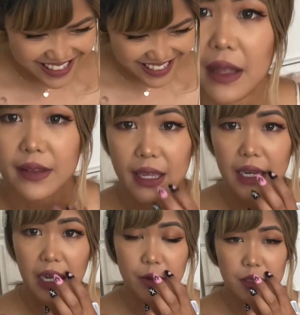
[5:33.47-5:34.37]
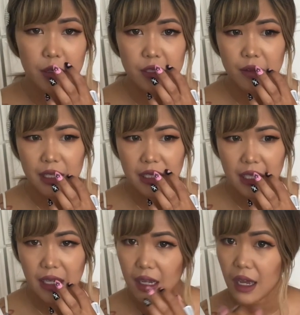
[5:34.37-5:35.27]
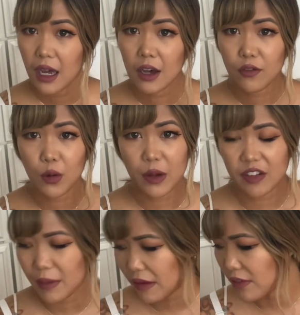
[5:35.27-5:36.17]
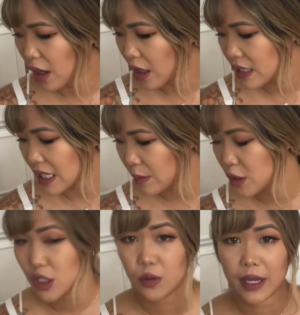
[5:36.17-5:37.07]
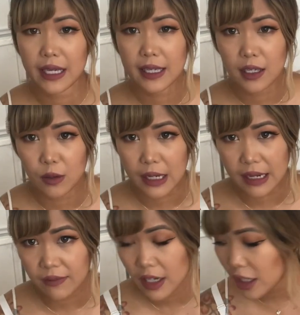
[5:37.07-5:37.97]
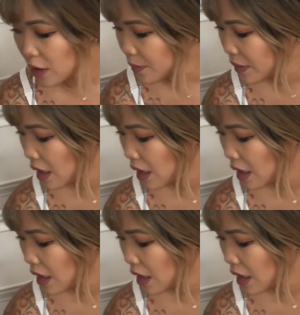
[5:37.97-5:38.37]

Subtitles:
And then I was also thinking for one of my vlogs, I would do a Q&A video.